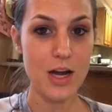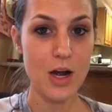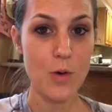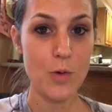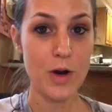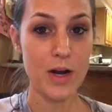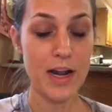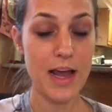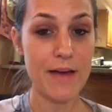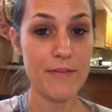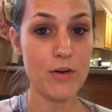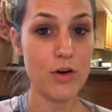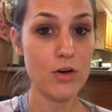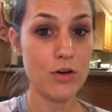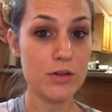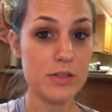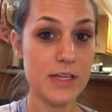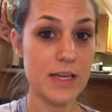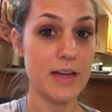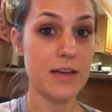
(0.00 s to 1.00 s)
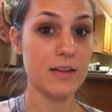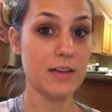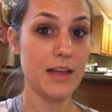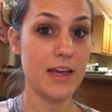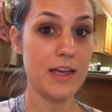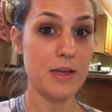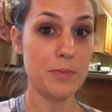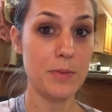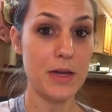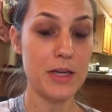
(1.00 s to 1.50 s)
We're gonna have a whole day on
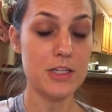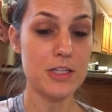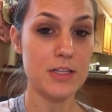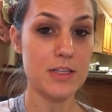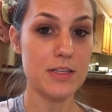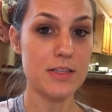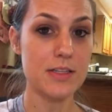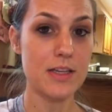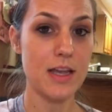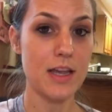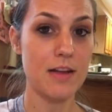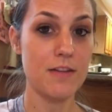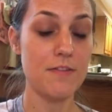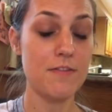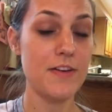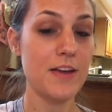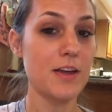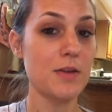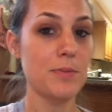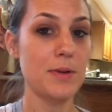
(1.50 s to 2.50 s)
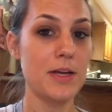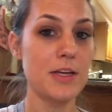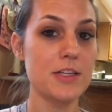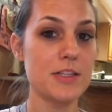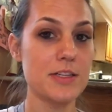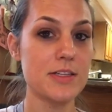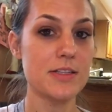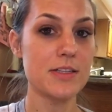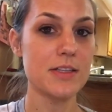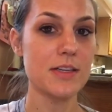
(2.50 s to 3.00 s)
like pages and fan
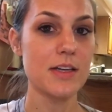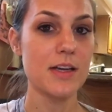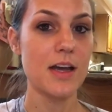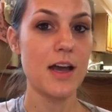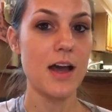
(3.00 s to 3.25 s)
pages,